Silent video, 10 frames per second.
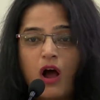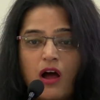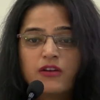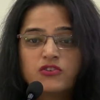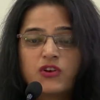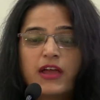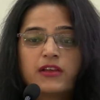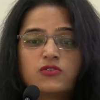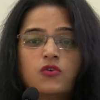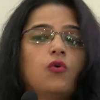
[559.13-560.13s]
are
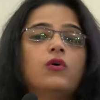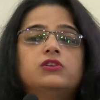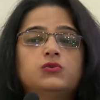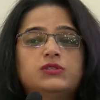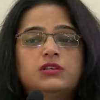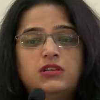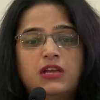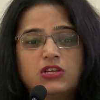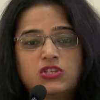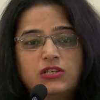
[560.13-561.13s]
trying to go and do a
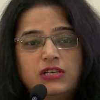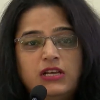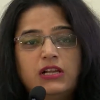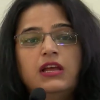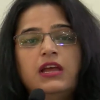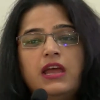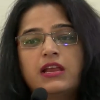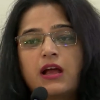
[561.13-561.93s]
syndication deal, it